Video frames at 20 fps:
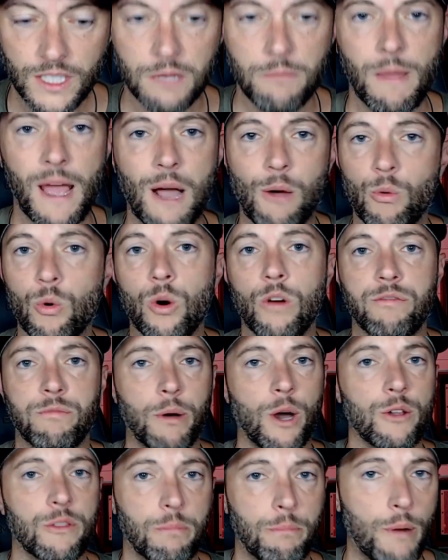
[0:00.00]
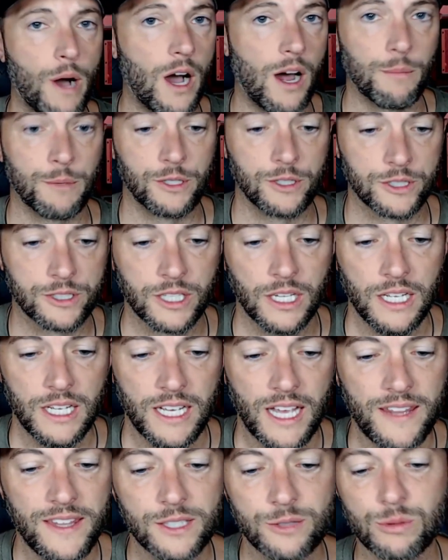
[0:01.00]
Matt Wolff, both bombers.
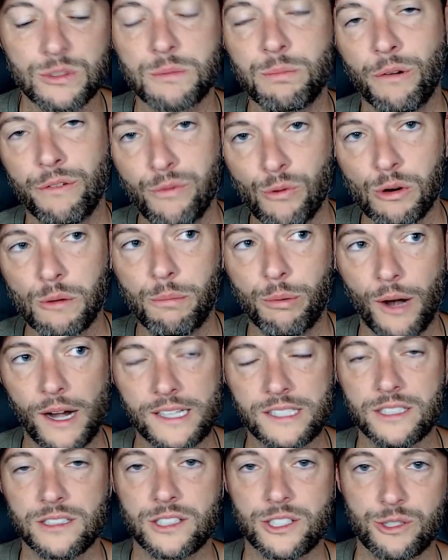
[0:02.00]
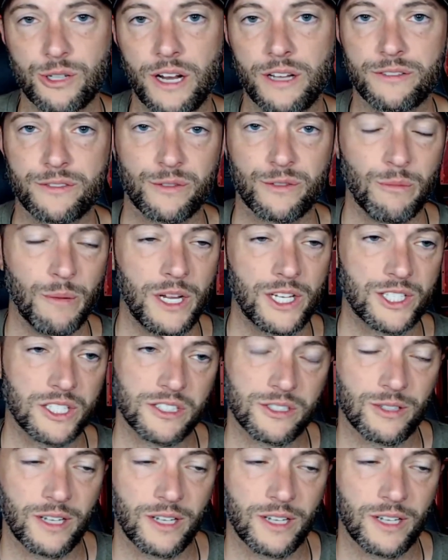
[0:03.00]
And this was before Bryson's transformation.